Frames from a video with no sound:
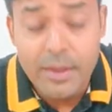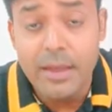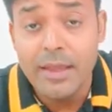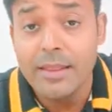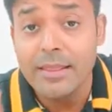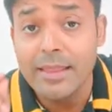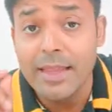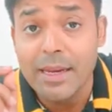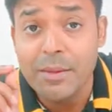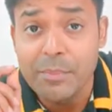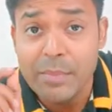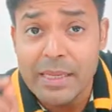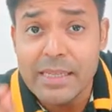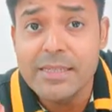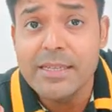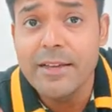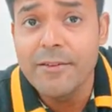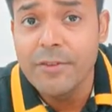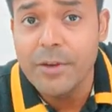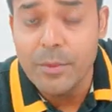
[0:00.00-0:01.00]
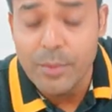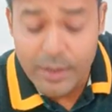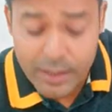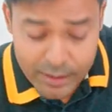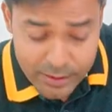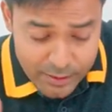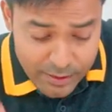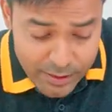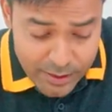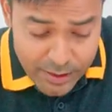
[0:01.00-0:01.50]
That means everyone,
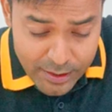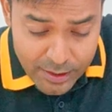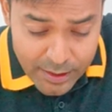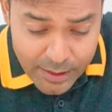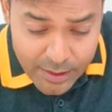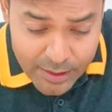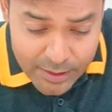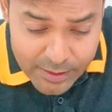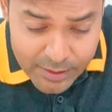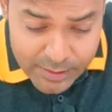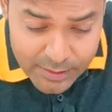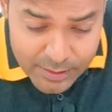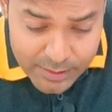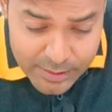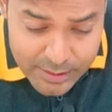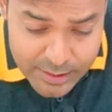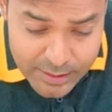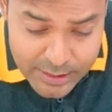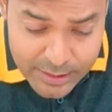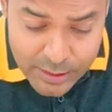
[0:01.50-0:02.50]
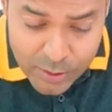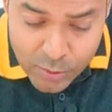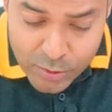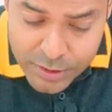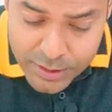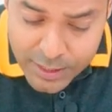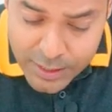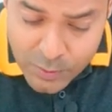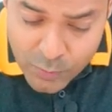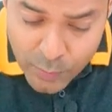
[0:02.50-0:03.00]

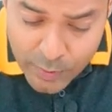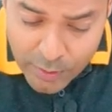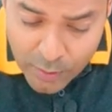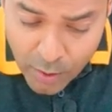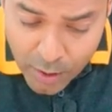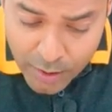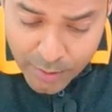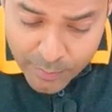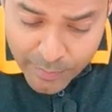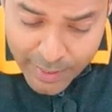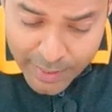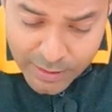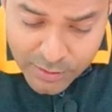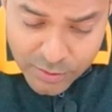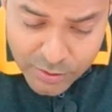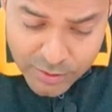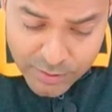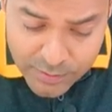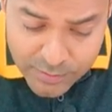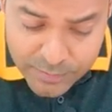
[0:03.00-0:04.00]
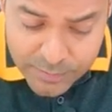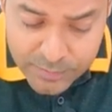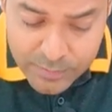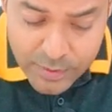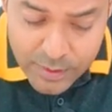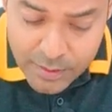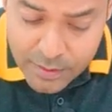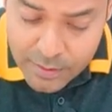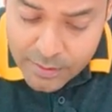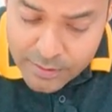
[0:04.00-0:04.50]
COGS will not match,
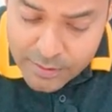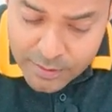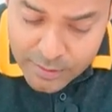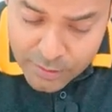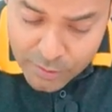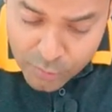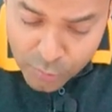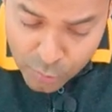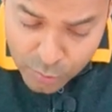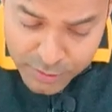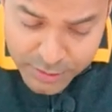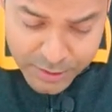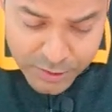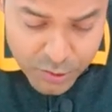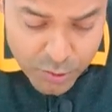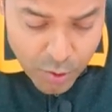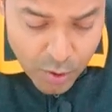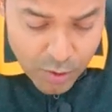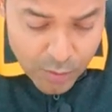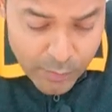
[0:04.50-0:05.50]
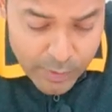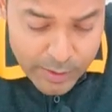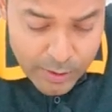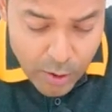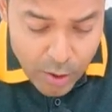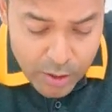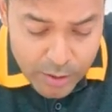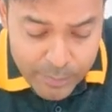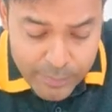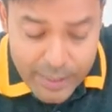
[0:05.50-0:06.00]
closing stock will
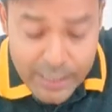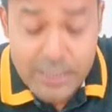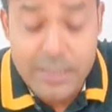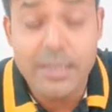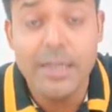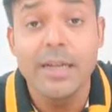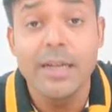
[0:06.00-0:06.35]
not match,